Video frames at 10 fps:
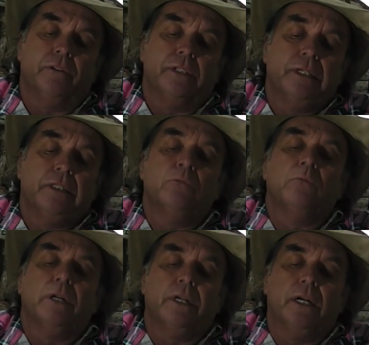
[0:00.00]
to get the
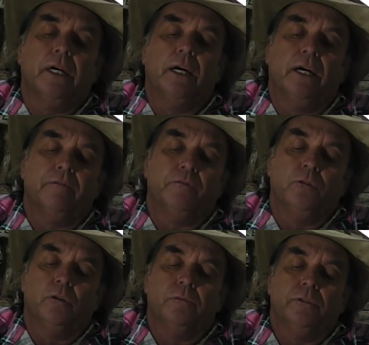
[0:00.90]
1.5
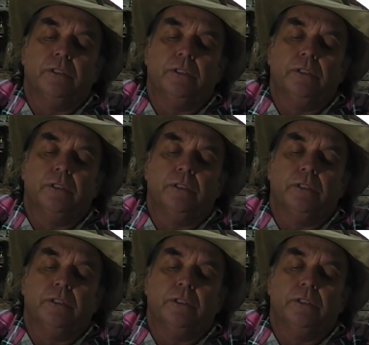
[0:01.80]
times the